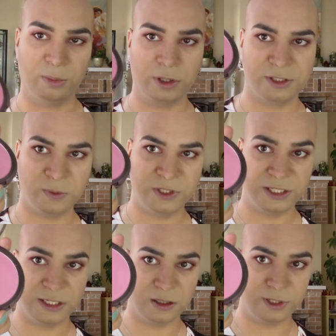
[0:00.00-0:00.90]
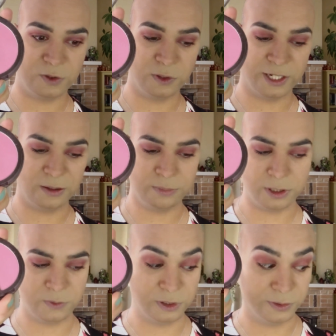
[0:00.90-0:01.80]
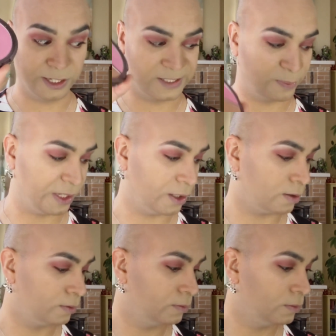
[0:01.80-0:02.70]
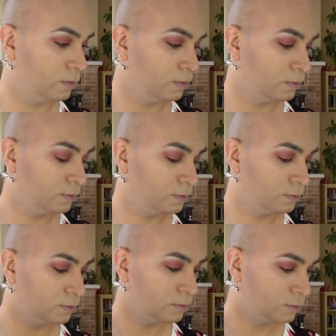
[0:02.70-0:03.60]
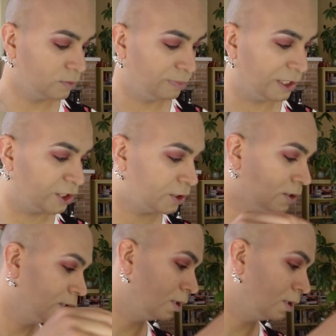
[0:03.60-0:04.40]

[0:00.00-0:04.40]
bronzer which is a little bit too light, but a real nice pink blush.